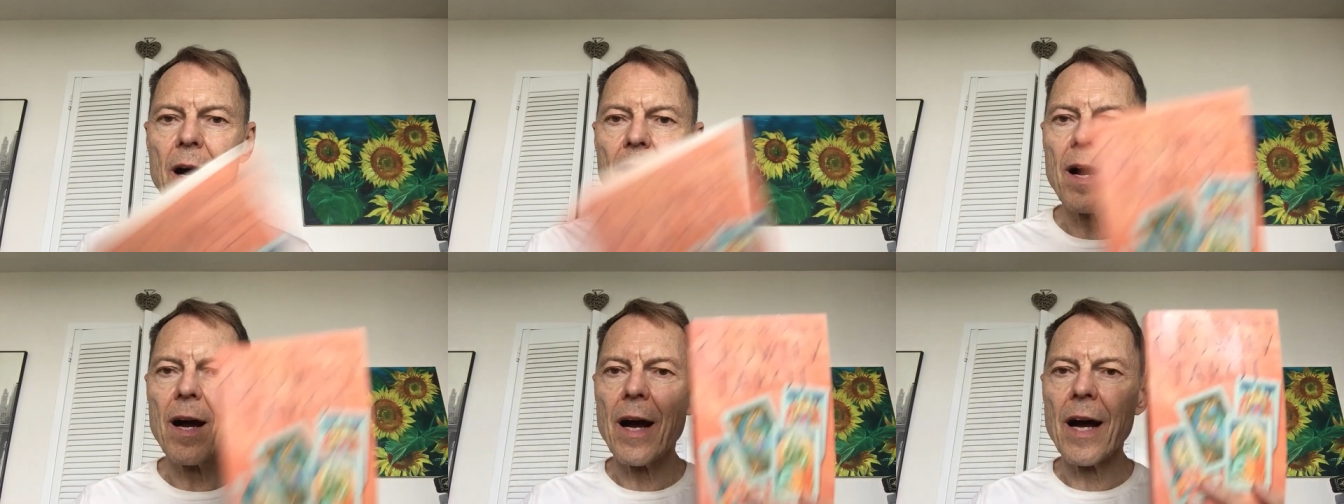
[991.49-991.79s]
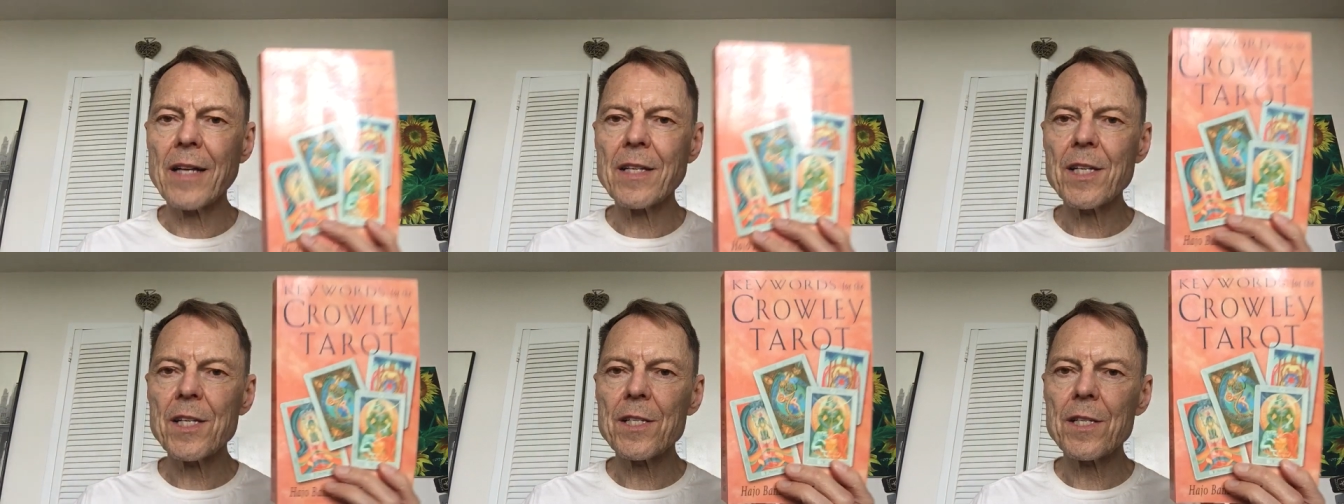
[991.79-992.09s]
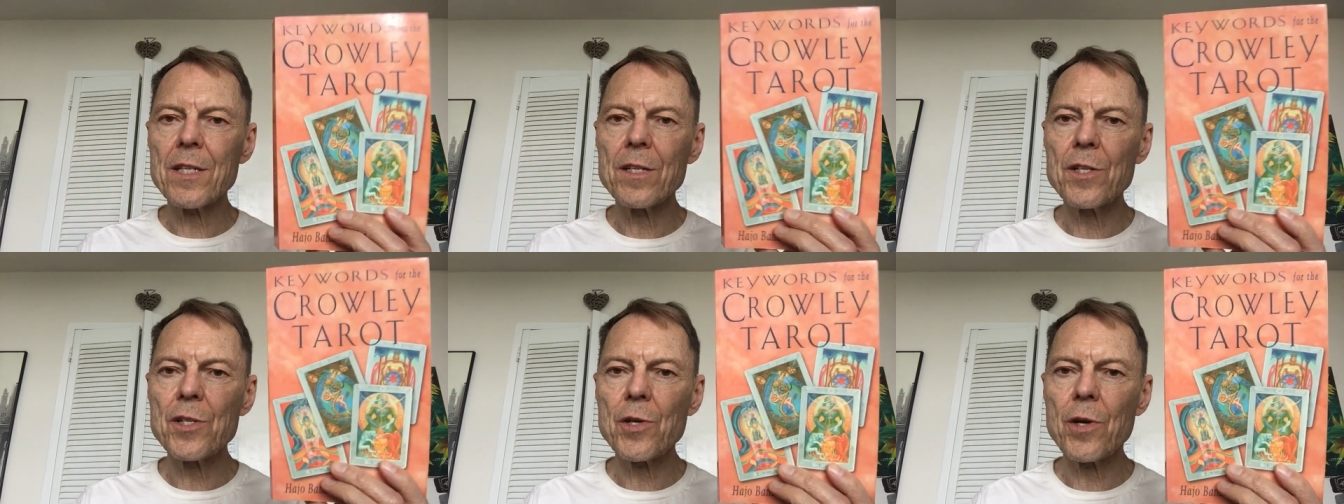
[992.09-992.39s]
I just
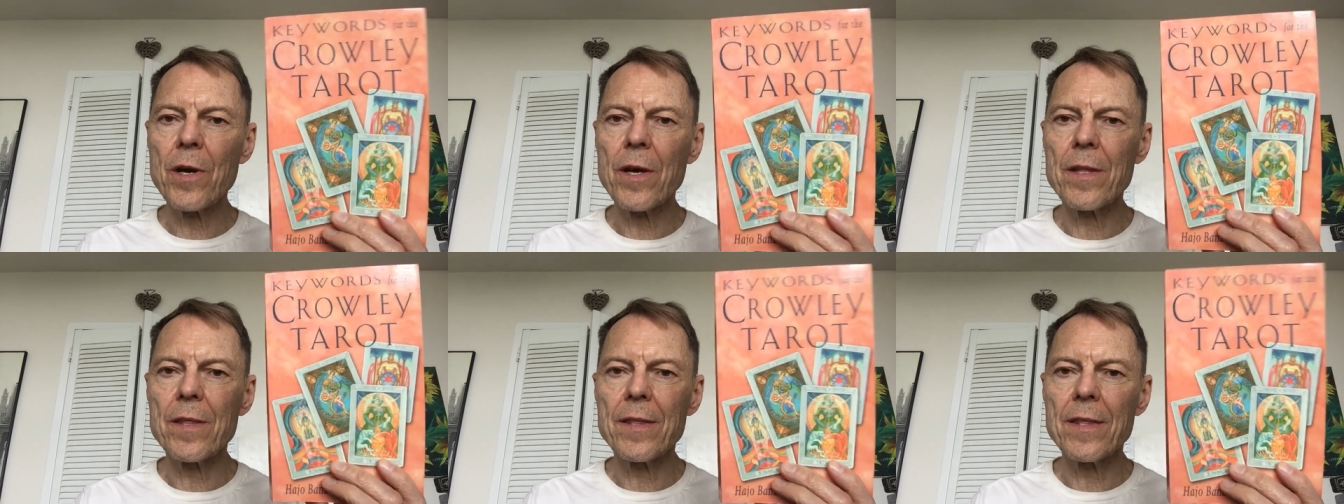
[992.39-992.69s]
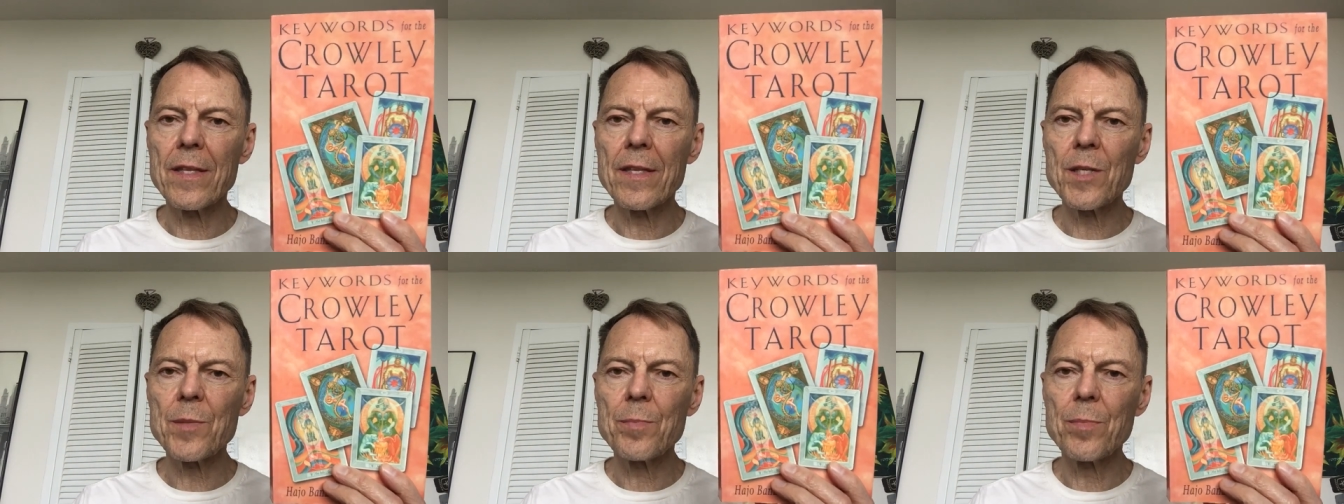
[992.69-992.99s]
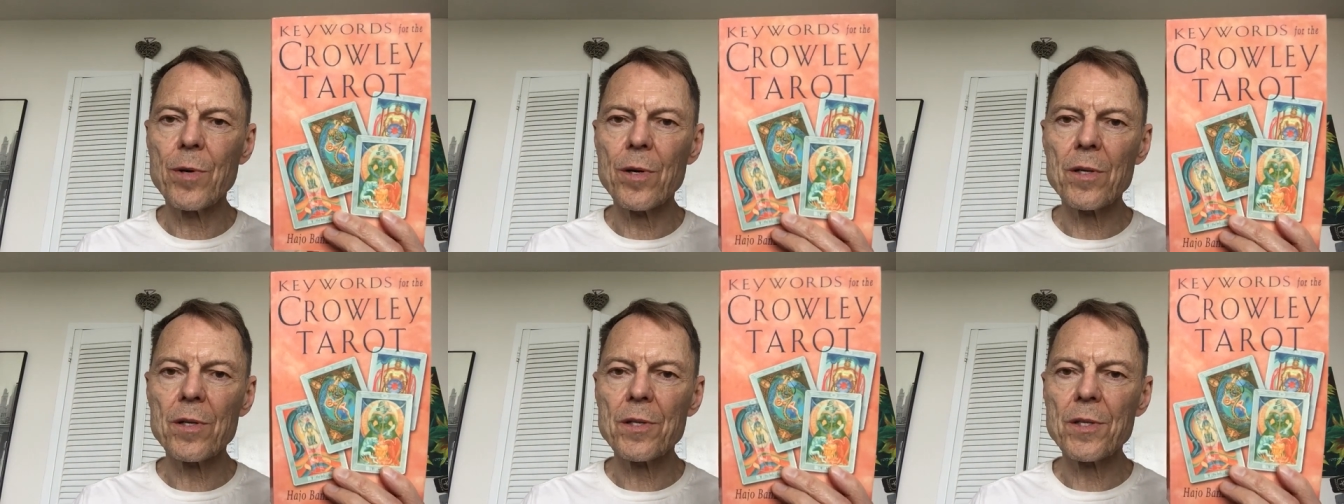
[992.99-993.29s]
enjoy this
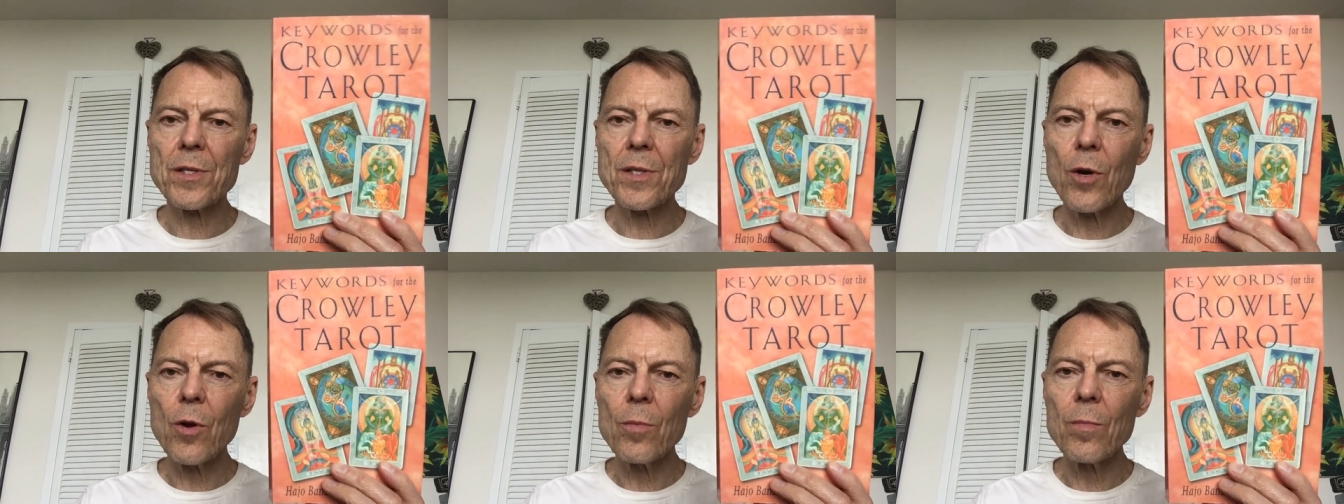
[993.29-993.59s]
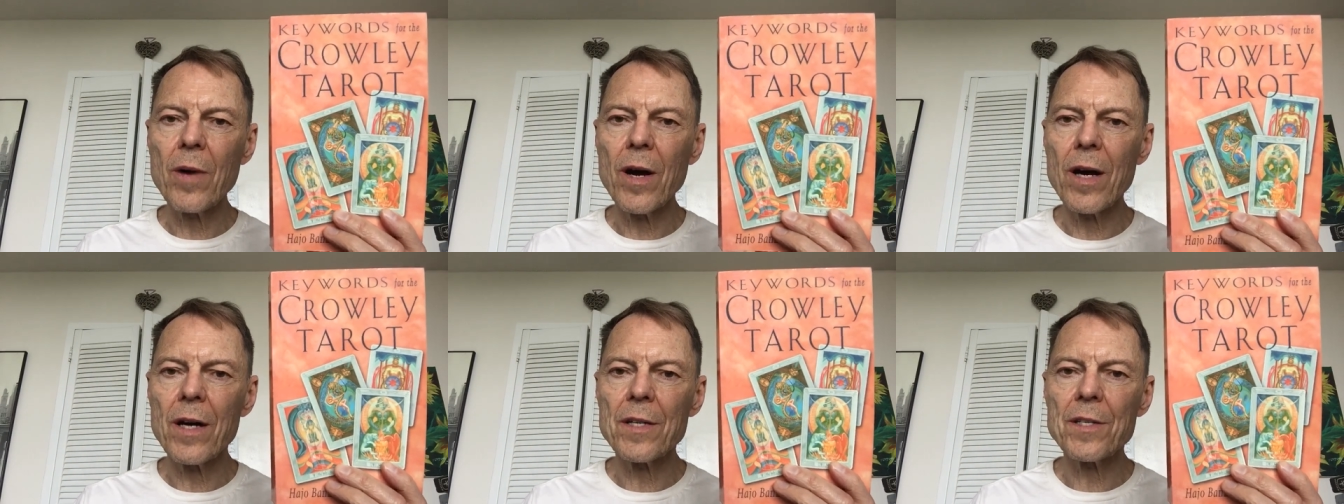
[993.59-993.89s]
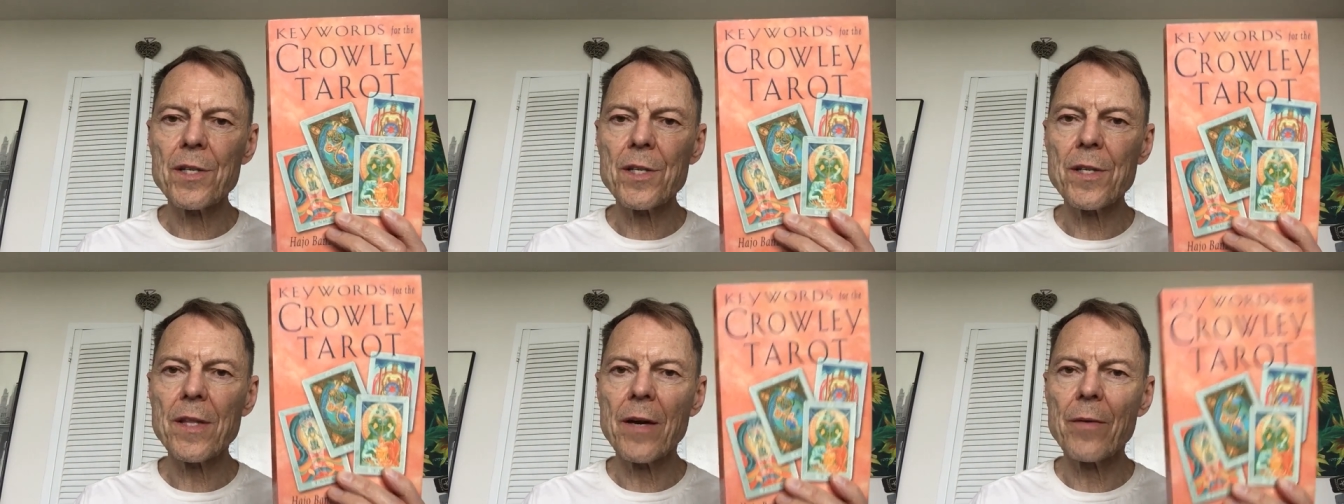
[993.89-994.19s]
book so
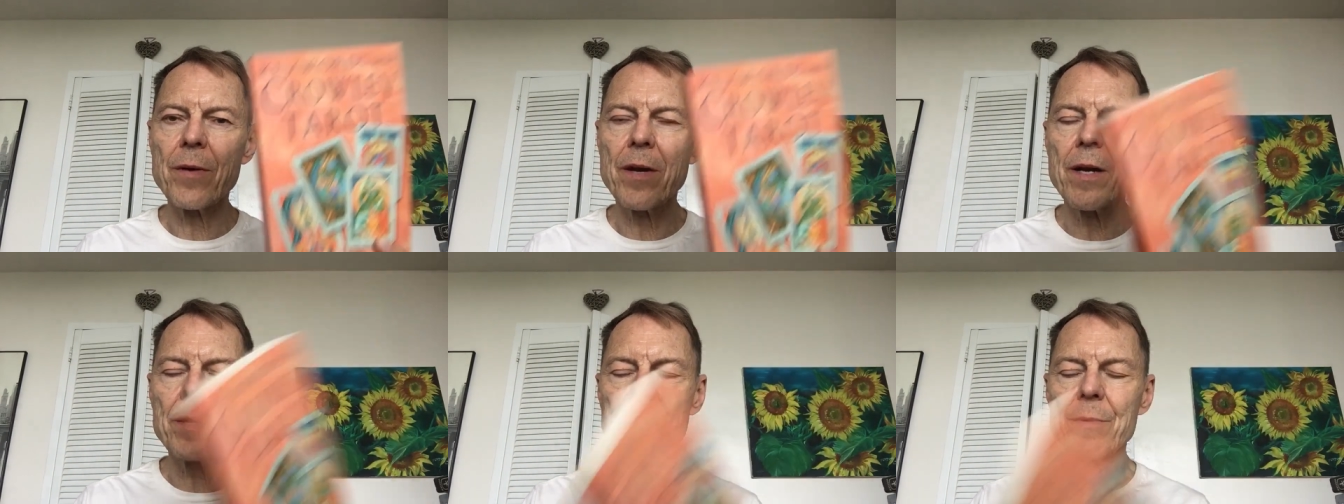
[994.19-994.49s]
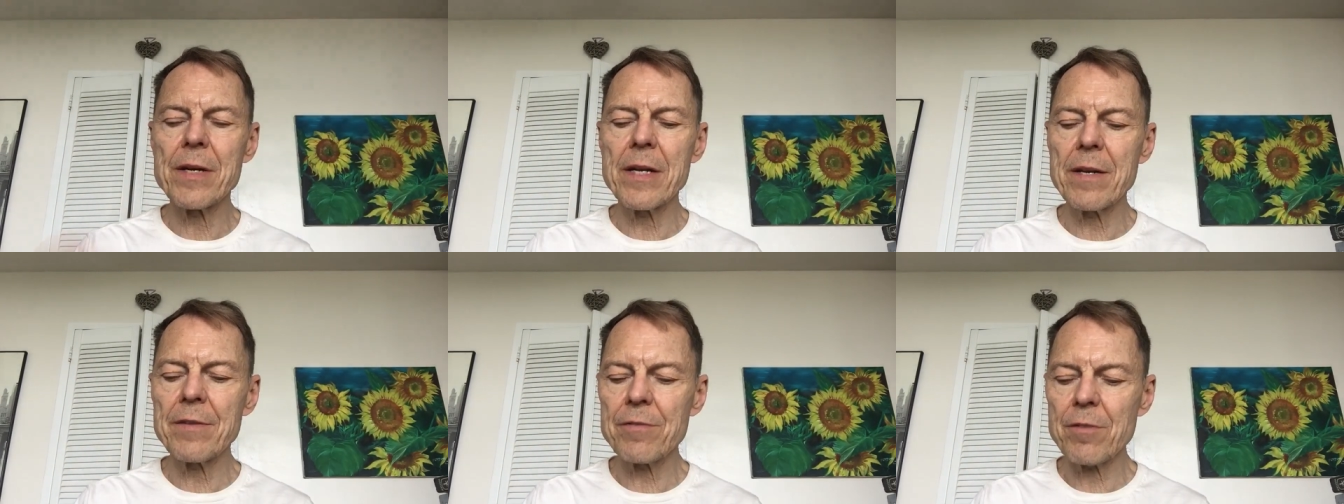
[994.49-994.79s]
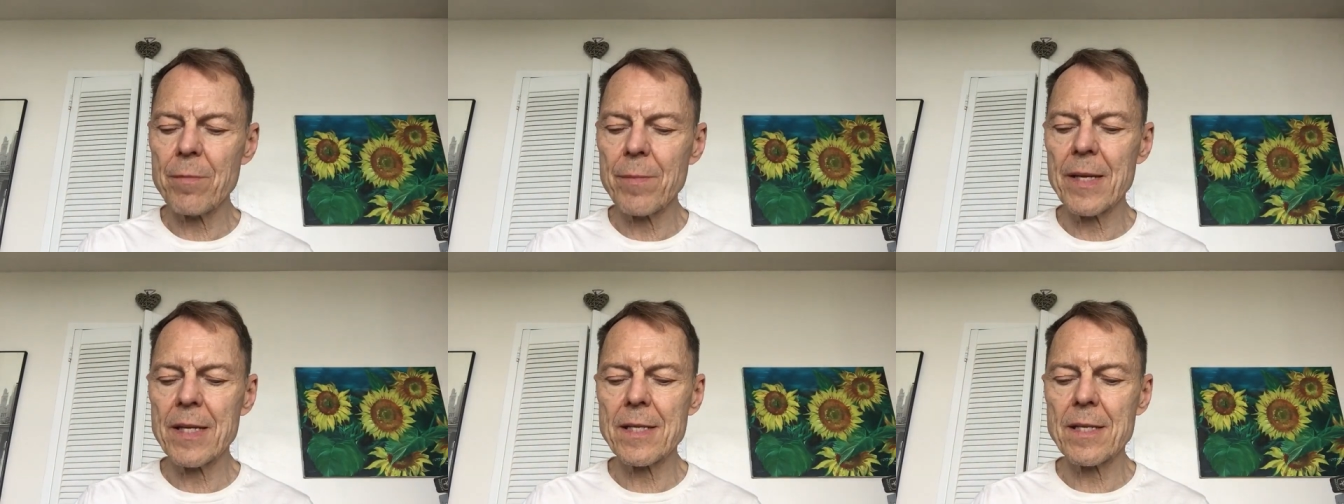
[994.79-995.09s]
much that when I'm reading for
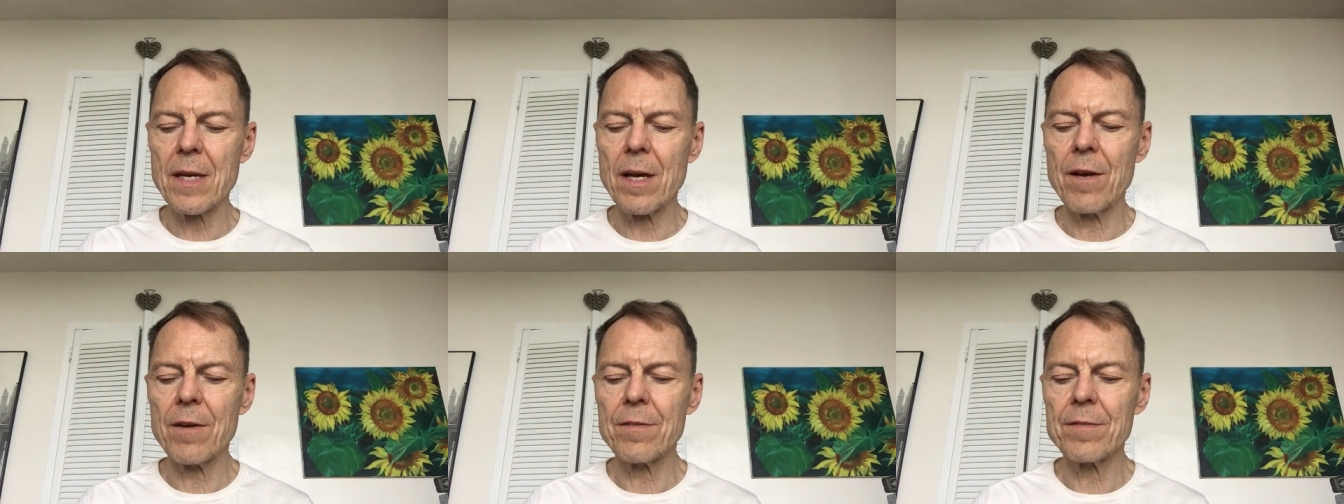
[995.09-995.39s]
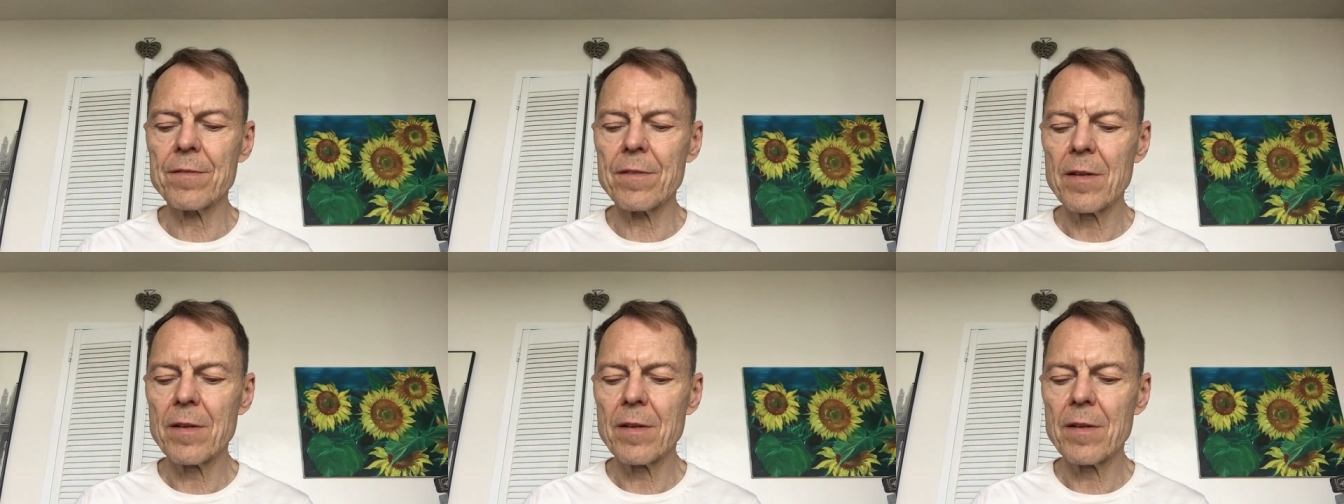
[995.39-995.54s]
myself,